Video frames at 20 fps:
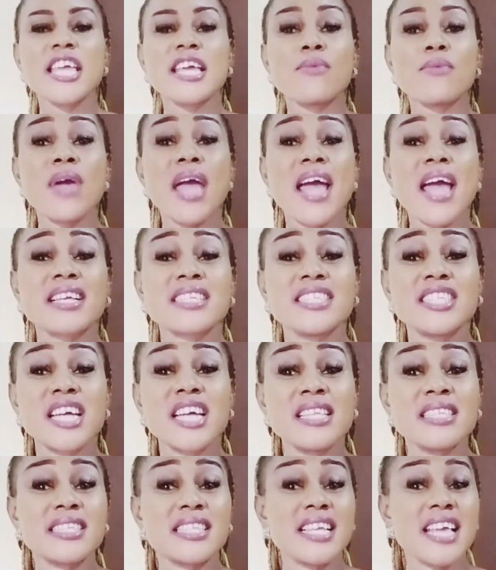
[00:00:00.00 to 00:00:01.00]
It will
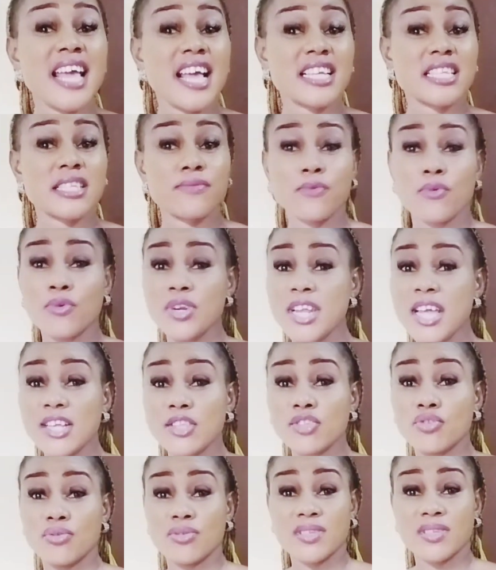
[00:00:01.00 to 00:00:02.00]
gently
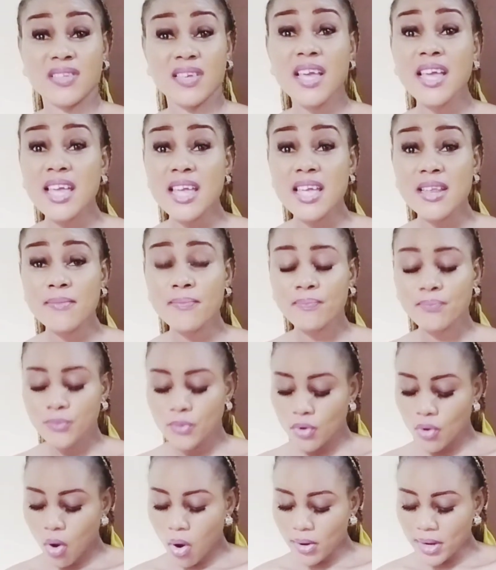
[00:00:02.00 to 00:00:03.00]
exfoliate your skin,
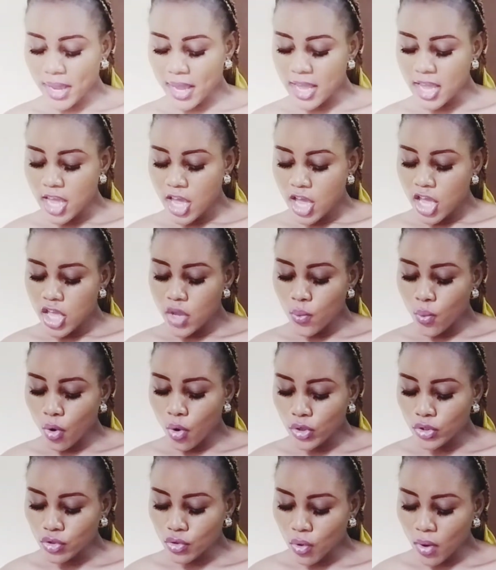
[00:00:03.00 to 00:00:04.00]
okay? It
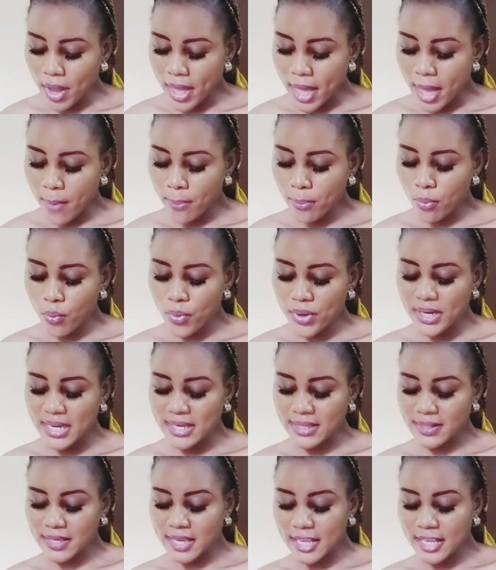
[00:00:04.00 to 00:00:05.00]
will also help with
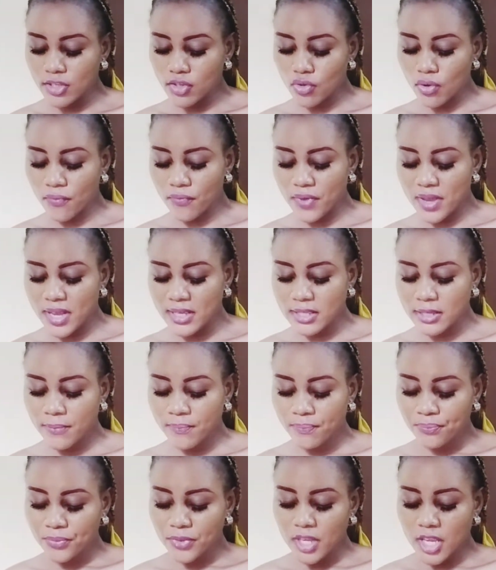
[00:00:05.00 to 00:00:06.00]
the skin surface.
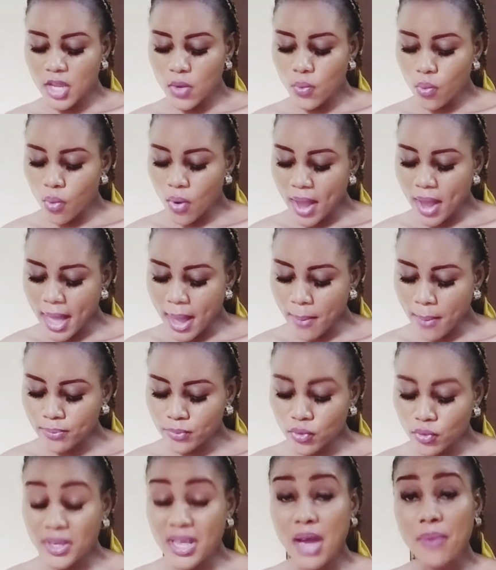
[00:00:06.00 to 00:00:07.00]
It will
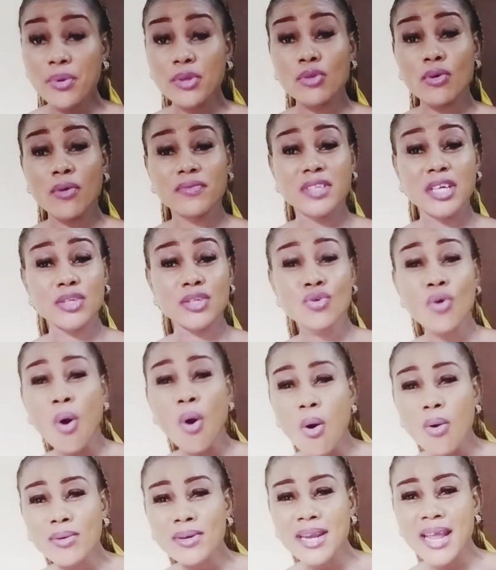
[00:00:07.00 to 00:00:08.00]
help to get rid of the
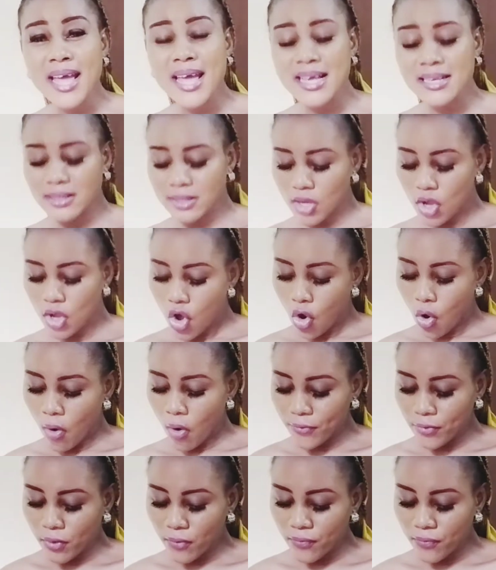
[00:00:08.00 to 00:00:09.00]
dullness
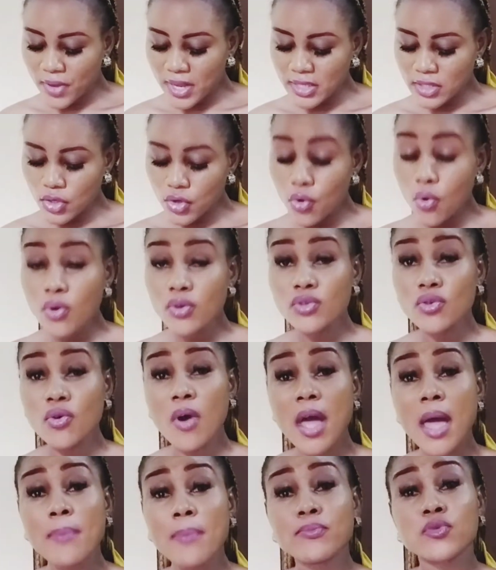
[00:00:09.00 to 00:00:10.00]
of your face. It will
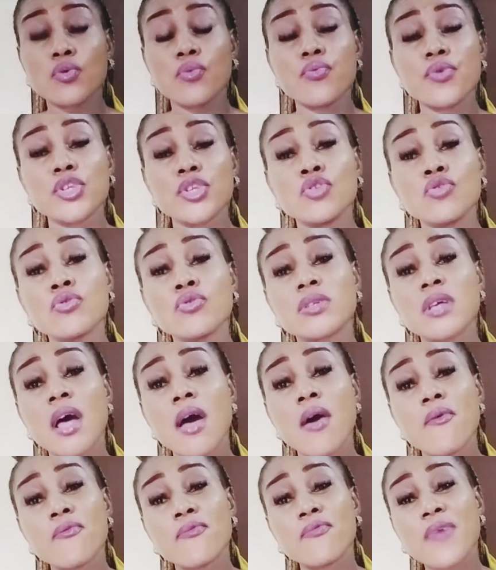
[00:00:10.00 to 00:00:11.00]
also help to
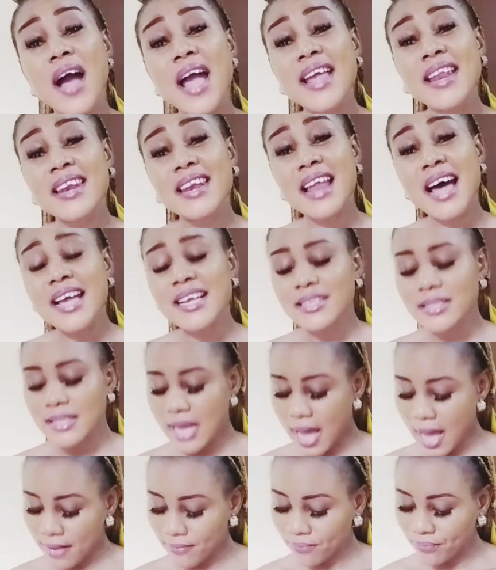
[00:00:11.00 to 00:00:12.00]
reduce fine
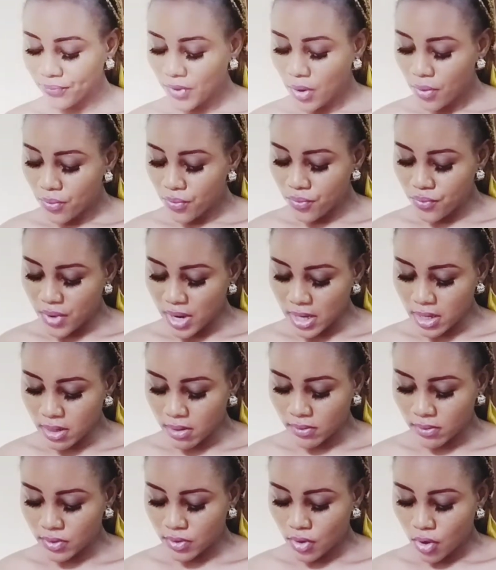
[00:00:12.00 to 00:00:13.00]
lines and
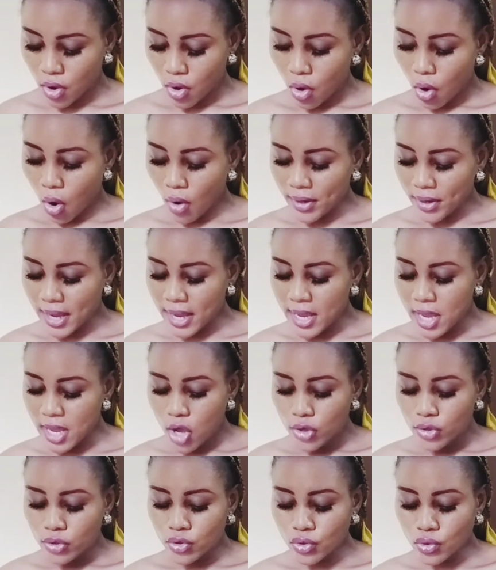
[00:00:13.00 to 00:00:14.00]
wrinkles, okay?
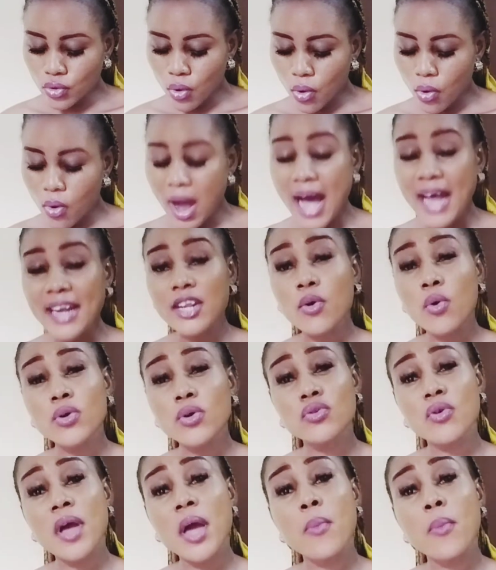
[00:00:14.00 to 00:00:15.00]
So, and it
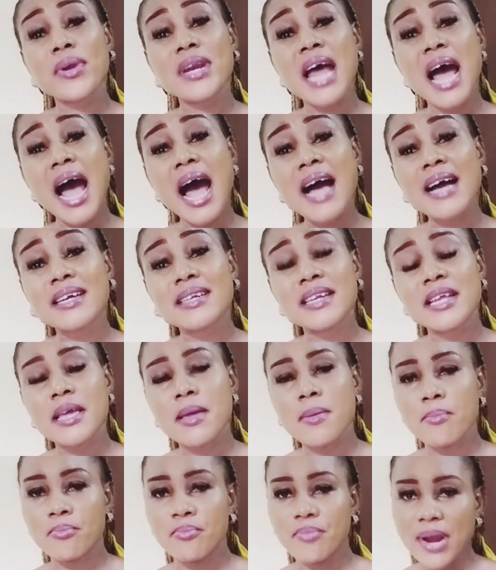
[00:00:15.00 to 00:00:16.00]
also help with
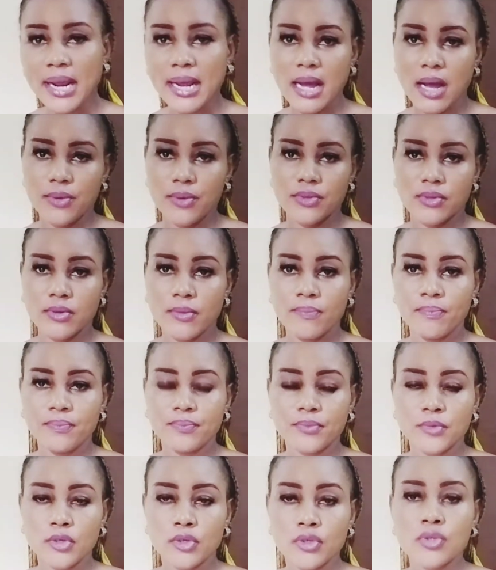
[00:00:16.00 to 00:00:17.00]
acne breakouts.
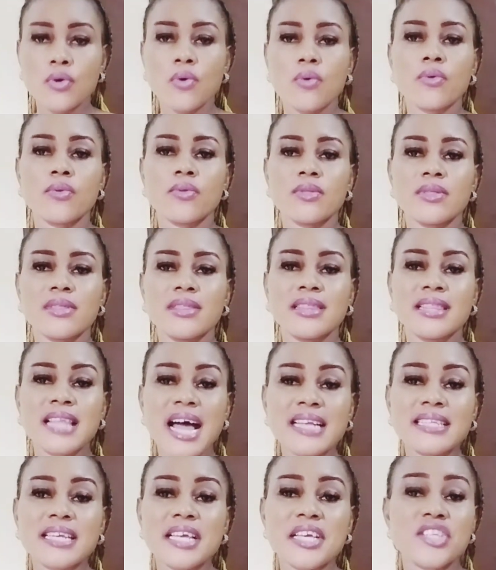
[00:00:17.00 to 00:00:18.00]
So
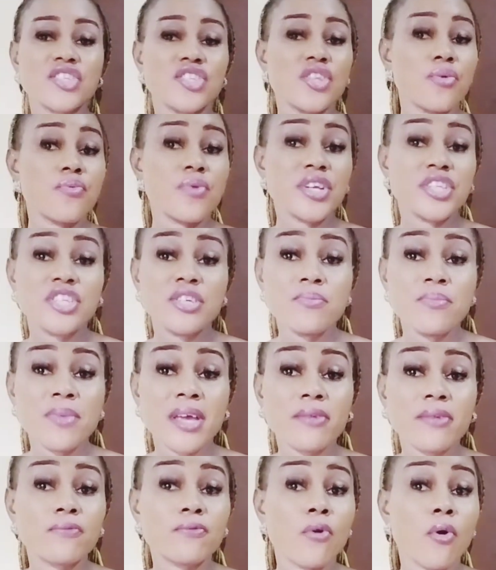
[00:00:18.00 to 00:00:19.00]
that is the
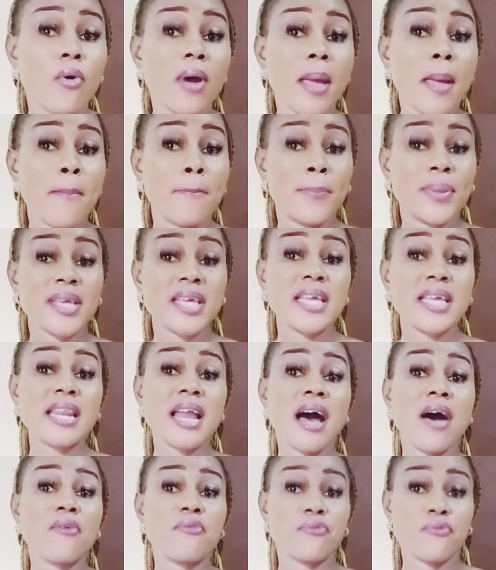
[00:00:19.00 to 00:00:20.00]
regimen for a
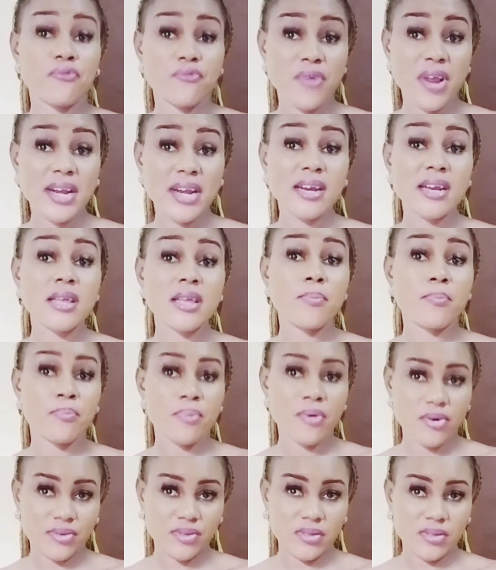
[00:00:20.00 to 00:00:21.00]
beginner friendly
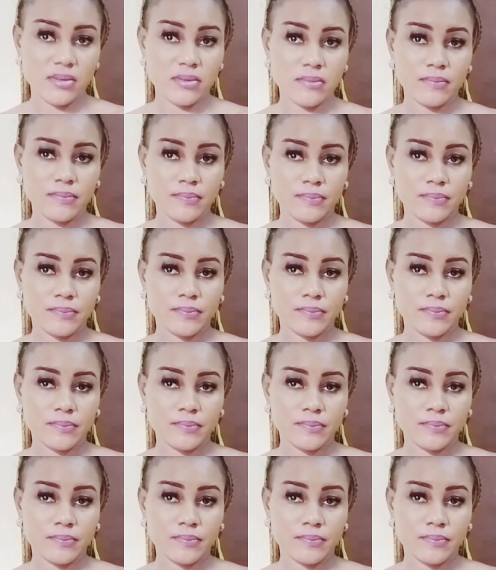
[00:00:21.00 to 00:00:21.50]
person.